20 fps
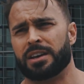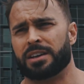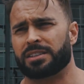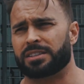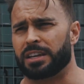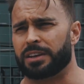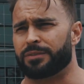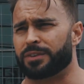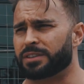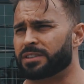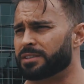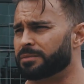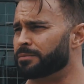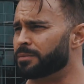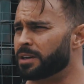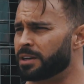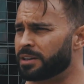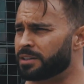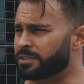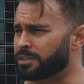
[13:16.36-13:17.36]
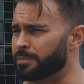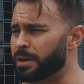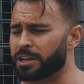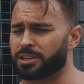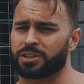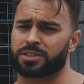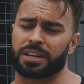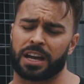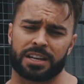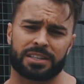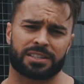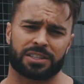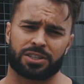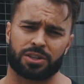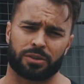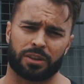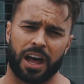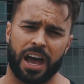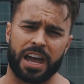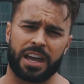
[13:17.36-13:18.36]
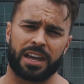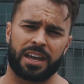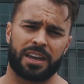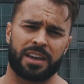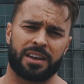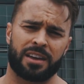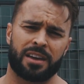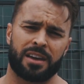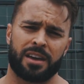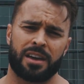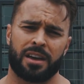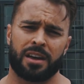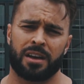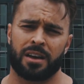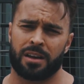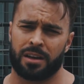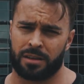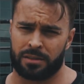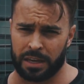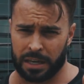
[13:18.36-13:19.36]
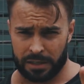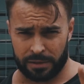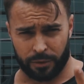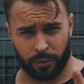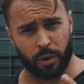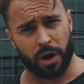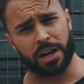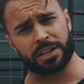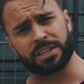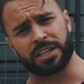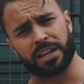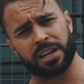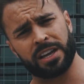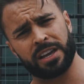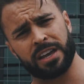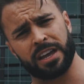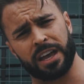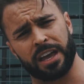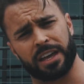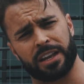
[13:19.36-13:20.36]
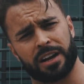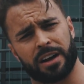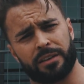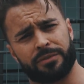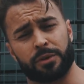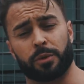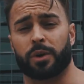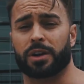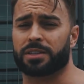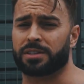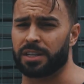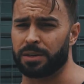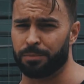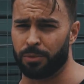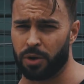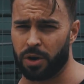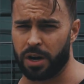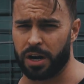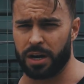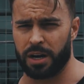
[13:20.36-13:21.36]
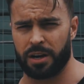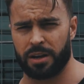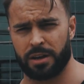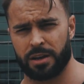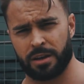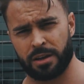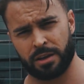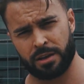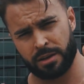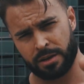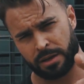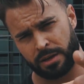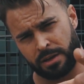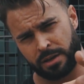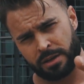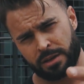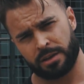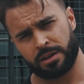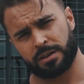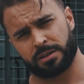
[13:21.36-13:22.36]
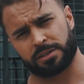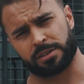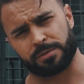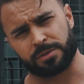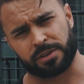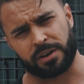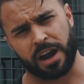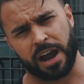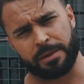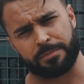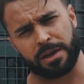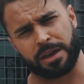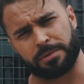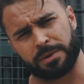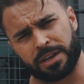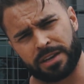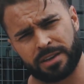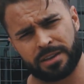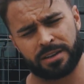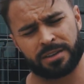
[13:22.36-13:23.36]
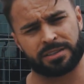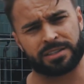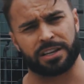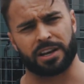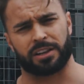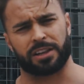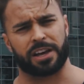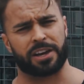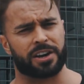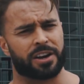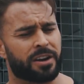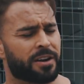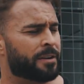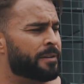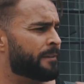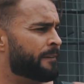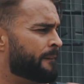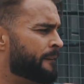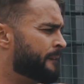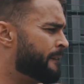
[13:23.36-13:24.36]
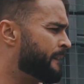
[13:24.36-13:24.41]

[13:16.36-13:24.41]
See if it's some exercises that you like. Thanks for watching, and if you want to see more, subscribe, baby. See y'all later.